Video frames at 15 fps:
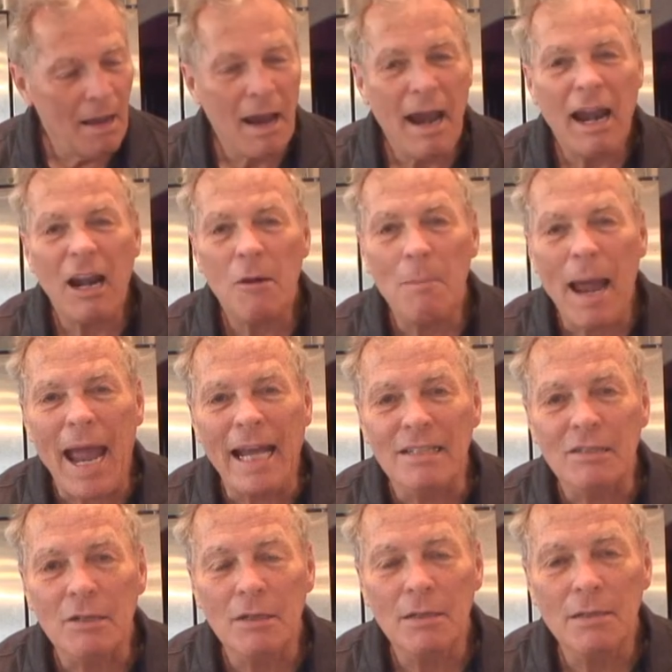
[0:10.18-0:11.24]
air
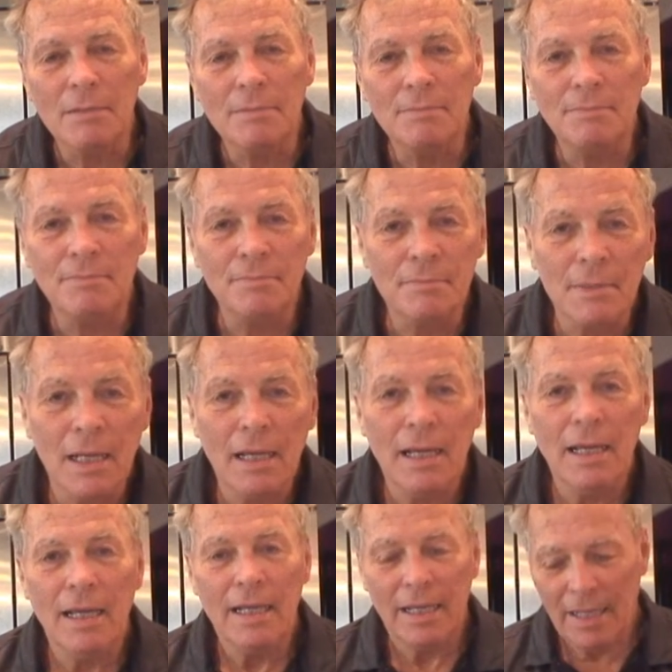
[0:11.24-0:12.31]
mask.
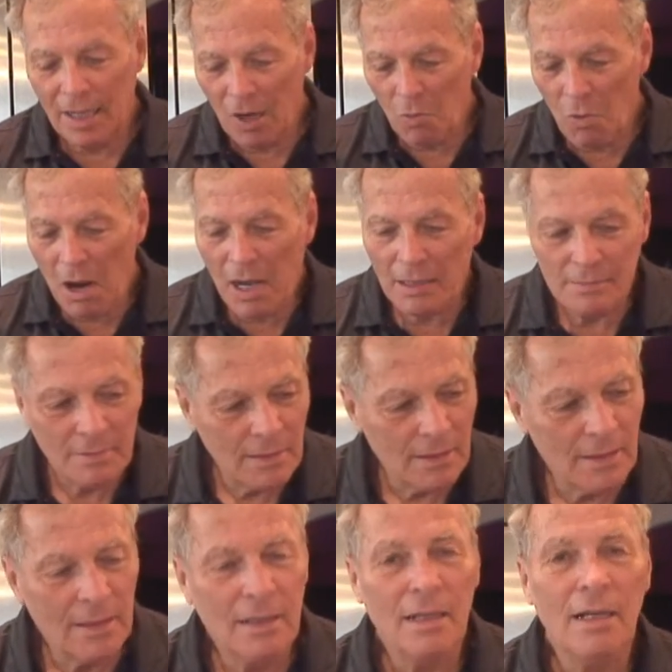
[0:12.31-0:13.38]
You know what?
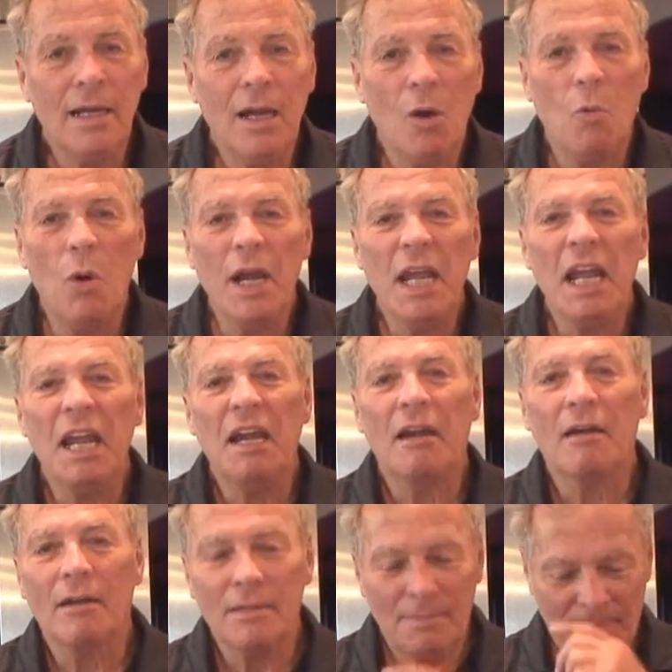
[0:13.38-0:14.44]
We
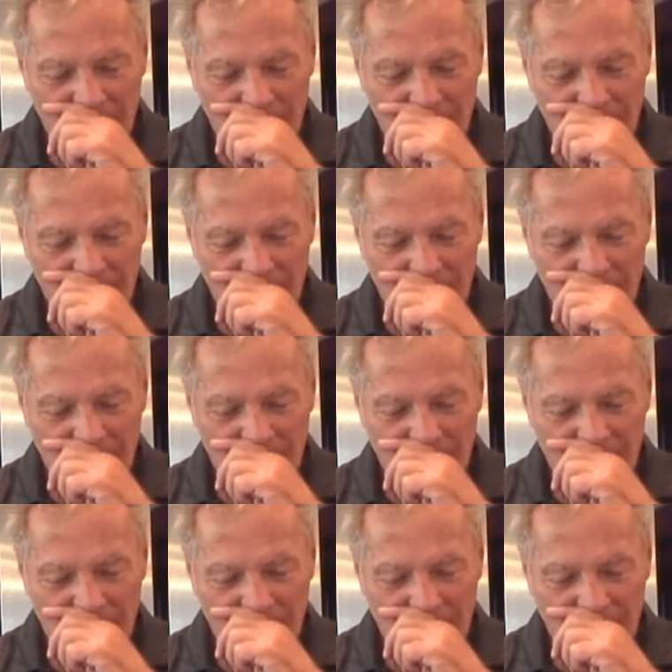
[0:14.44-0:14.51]
here